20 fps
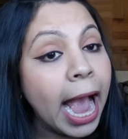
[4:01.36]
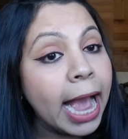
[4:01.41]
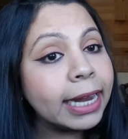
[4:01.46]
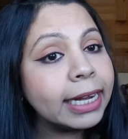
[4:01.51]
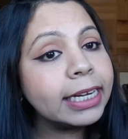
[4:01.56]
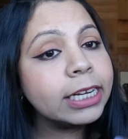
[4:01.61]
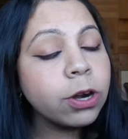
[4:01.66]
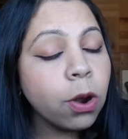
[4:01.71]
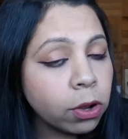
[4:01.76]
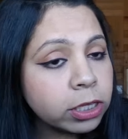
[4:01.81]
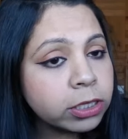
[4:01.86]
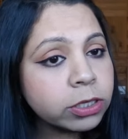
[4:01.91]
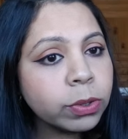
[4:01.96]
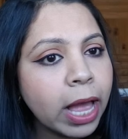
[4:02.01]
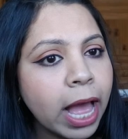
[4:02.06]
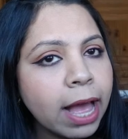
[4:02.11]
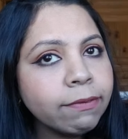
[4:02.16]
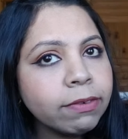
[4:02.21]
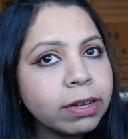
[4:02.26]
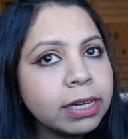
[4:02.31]
and it also
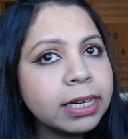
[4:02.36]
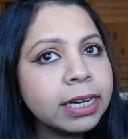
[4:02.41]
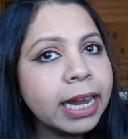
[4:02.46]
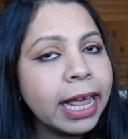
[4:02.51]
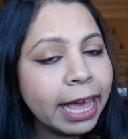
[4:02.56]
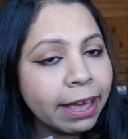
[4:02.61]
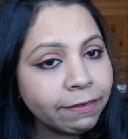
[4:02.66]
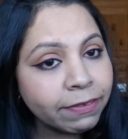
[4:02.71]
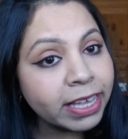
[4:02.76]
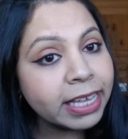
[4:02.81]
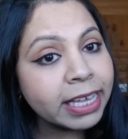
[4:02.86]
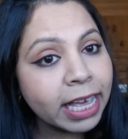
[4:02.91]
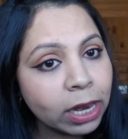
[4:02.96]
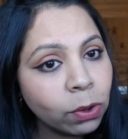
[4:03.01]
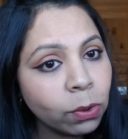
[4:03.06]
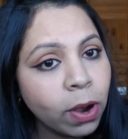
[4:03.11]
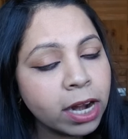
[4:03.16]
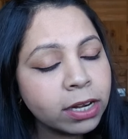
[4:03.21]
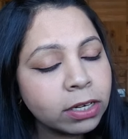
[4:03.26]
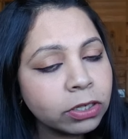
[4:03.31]
have a little heavy
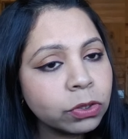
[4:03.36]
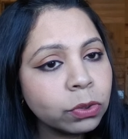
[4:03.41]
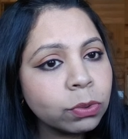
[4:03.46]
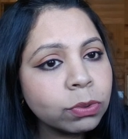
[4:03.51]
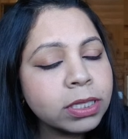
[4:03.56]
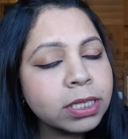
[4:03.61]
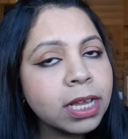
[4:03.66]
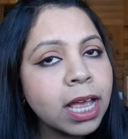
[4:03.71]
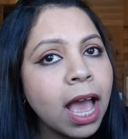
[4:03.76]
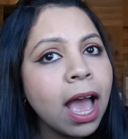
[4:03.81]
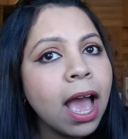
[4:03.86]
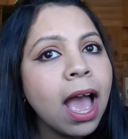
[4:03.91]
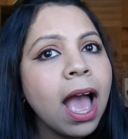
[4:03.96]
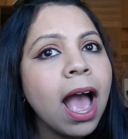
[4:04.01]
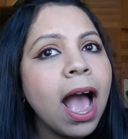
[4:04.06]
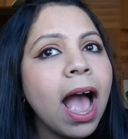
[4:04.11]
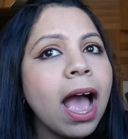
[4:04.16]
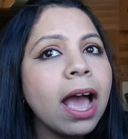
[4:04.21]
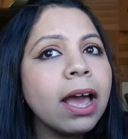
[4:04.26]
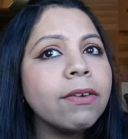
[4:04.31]
yellow undertones.
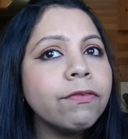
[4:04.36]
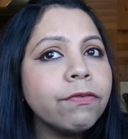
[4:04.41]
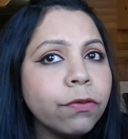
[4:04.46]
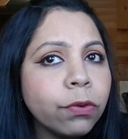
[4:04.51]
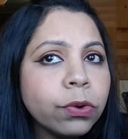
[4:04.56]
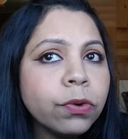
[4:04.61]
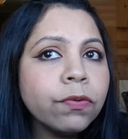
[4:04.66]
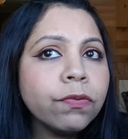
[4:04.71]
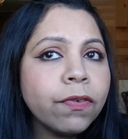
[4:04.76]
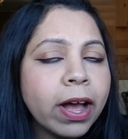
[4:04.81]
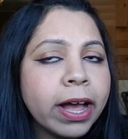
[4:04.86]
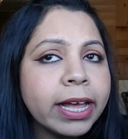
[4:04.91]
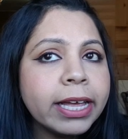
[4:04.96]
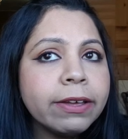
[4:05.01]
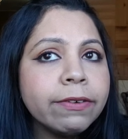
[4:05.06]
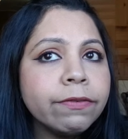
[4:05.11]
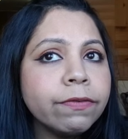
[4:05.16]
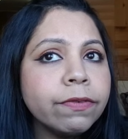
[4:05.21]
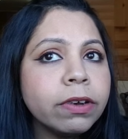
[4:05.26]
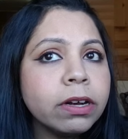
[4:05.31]
And 4 to
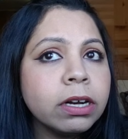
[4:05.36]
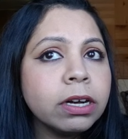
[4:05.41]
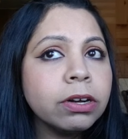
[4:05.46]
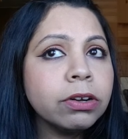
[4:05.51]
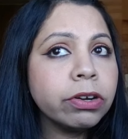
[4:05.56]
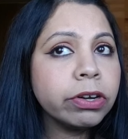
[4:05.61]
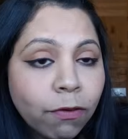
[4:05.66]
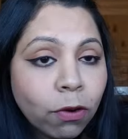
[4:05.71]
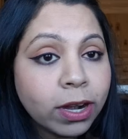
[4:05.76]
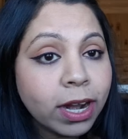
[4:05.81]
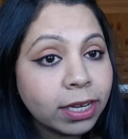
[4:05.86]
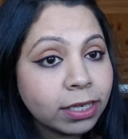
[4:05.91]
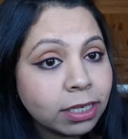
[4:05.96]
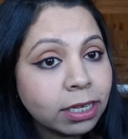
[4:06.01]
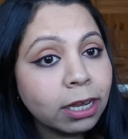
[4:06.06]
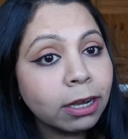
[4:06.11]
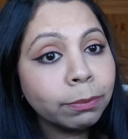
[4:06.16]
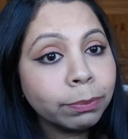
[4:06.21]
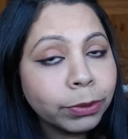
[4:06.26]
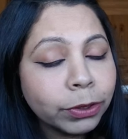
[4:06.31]
5 Product
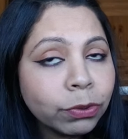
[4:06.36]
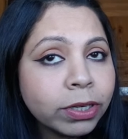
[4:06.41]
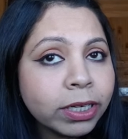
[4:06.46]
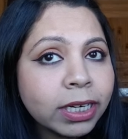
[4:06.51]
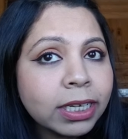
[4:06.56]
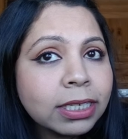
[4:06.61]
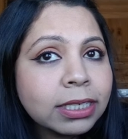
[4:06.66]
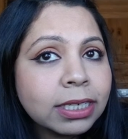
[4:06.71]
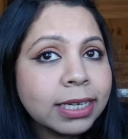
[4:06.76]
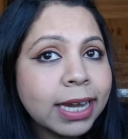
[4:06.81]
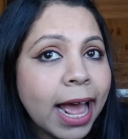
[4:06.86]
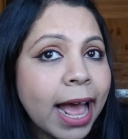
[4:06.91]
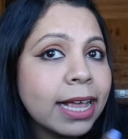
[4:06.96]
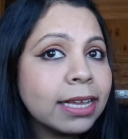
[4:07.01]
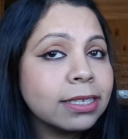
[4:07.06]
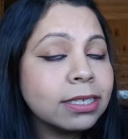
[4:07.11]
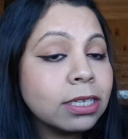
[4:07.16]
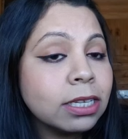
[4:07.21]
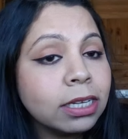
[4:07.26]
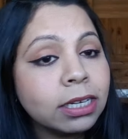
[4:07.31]
Care Beauties, it
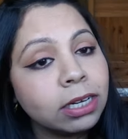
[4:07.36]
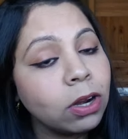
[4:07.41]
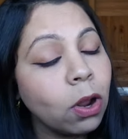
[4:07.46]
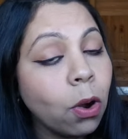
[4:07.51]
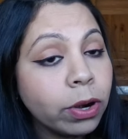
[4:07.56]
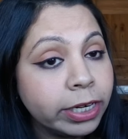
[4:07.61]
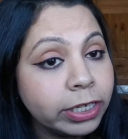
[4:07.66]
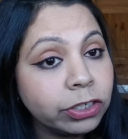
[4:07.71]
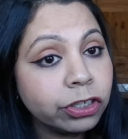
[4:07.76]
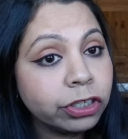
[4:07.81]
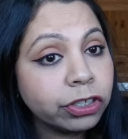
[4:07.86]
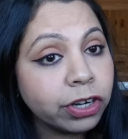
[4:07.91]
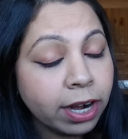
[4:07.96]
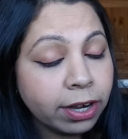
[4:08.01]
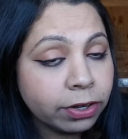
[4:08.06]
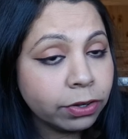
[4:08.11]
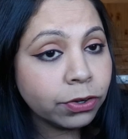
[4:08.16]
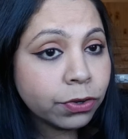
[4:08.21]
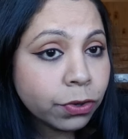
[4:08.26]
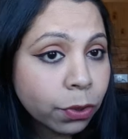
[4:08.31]
has little orangish
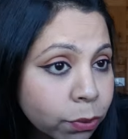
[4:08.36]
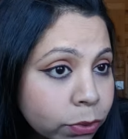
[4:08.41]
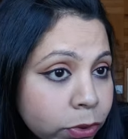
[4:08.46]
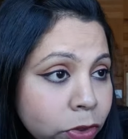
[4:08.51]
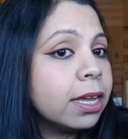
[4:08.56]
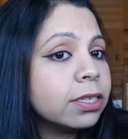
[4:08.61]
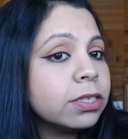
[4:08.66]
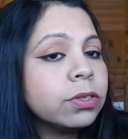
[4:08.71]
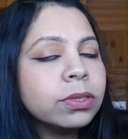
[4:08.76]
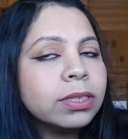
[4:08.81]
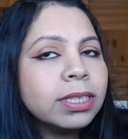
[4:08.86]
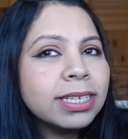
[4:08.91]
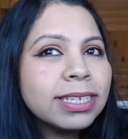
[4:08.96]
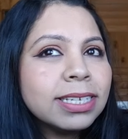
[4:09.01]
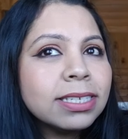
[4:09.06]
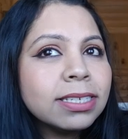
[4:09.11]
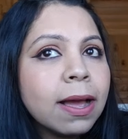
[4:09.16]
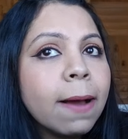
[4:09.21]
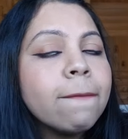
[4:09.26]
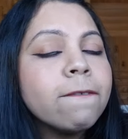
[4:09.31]
undertones. So this
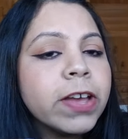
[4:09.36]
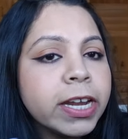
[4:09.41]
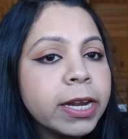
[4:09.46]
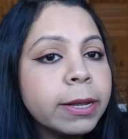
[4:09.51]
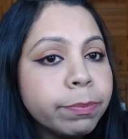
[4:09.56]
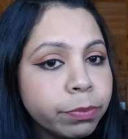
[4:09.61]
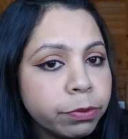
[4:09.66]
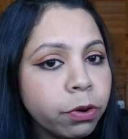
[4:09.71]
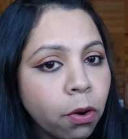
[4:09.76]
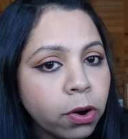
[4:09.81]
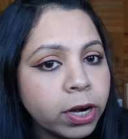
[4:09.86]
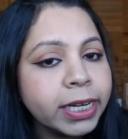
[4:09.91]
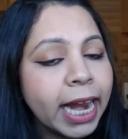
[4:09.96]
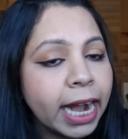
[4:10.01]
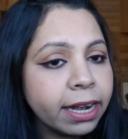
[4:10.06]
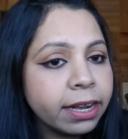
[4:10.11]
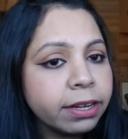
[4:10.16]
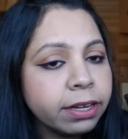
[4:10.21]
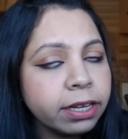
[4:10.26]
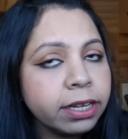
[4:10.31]
is a very broad
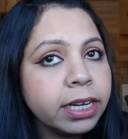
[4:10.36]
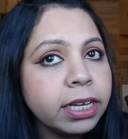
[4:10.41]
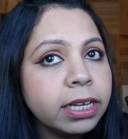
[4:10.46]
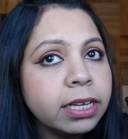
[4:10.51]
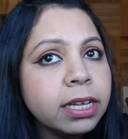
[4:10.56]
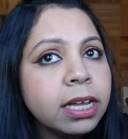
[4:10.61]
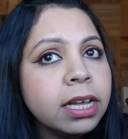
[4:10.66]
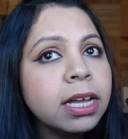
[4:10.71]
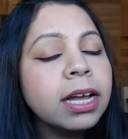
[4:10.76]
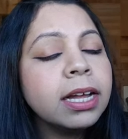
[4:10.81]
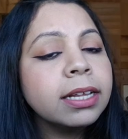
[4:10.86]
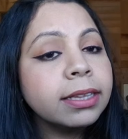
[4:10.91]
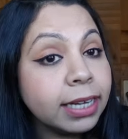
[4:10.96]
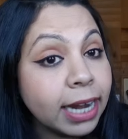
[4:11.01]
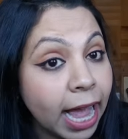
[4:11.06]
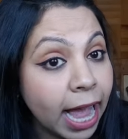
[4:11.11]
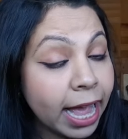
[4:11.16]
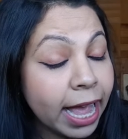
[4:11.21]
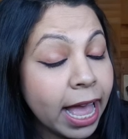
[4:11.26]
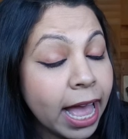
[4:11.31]
category that
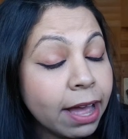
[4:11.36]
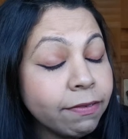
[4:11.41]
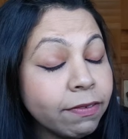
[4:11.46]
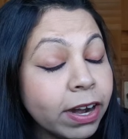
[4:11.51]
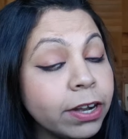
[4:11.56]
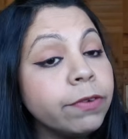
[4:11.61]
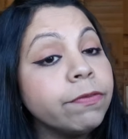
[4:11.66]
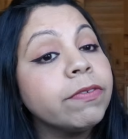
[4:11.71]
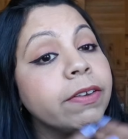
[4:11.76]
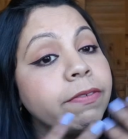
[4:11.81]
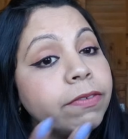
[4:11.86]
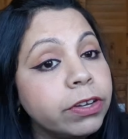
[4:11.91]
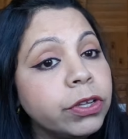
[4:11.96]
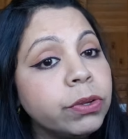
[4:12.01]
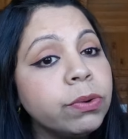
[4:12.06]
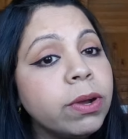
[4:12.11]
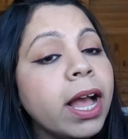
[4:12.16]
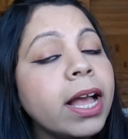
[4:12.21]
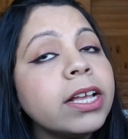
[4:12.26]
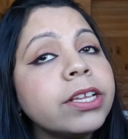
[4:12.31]
I have kind of given
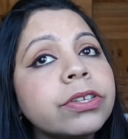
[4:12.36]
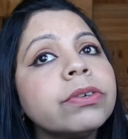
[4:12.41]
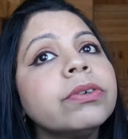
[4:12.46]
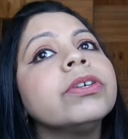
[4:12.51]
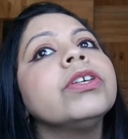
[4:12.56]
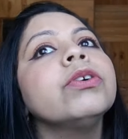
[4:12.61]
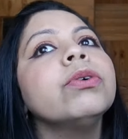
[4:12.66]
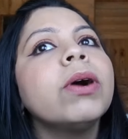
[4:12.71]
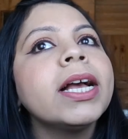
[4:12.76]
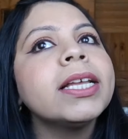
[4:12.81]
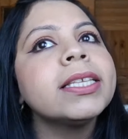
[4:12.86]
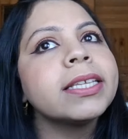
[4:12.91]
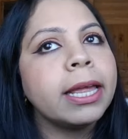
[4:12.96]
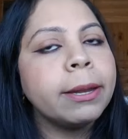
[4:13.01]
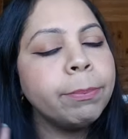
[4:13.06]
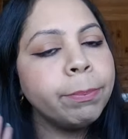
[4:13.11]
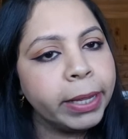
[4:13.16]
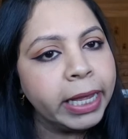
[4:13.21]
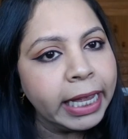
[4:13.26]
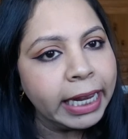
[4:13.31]
you guys, so you guys
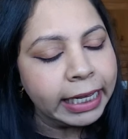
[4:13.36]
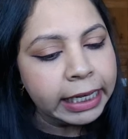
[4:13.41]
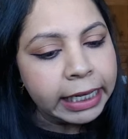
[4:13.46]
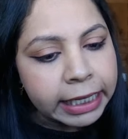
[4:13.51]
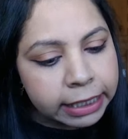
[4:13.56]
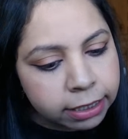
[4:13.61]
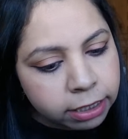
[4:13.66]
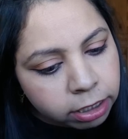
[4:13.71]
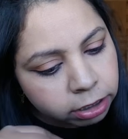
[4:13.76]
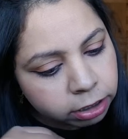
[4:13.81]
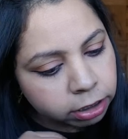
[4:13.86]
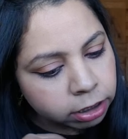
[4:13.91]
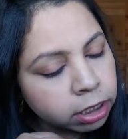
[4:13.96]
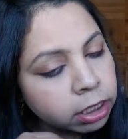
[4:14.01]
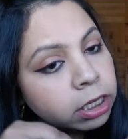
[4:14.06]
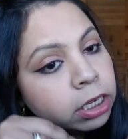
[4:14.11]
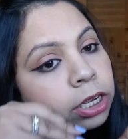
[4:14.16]
can pick at least the